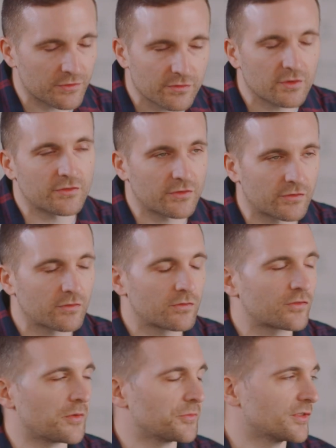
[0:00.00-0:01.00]
it's just
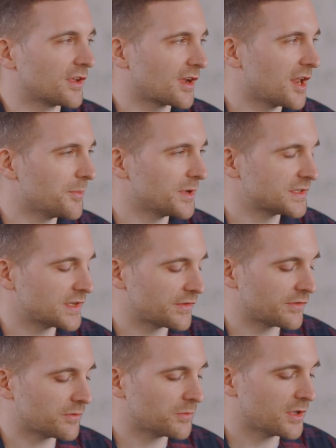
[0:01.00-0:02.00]
something that kind of makes
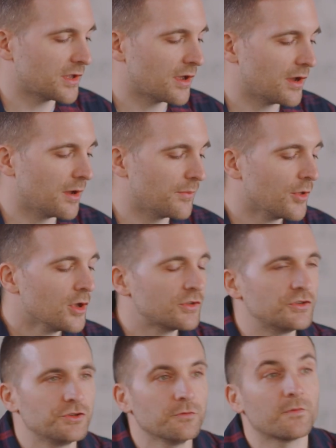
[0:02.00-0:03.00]
sense to me.
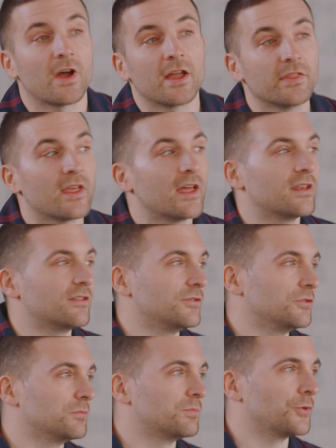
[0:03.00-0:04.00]
Did you find that
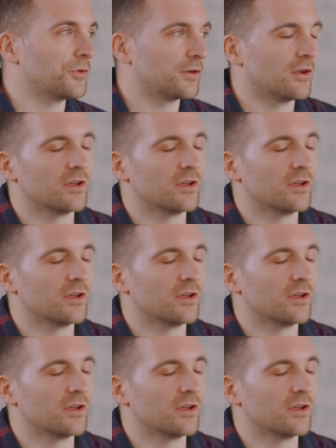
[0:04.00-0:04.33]
you build an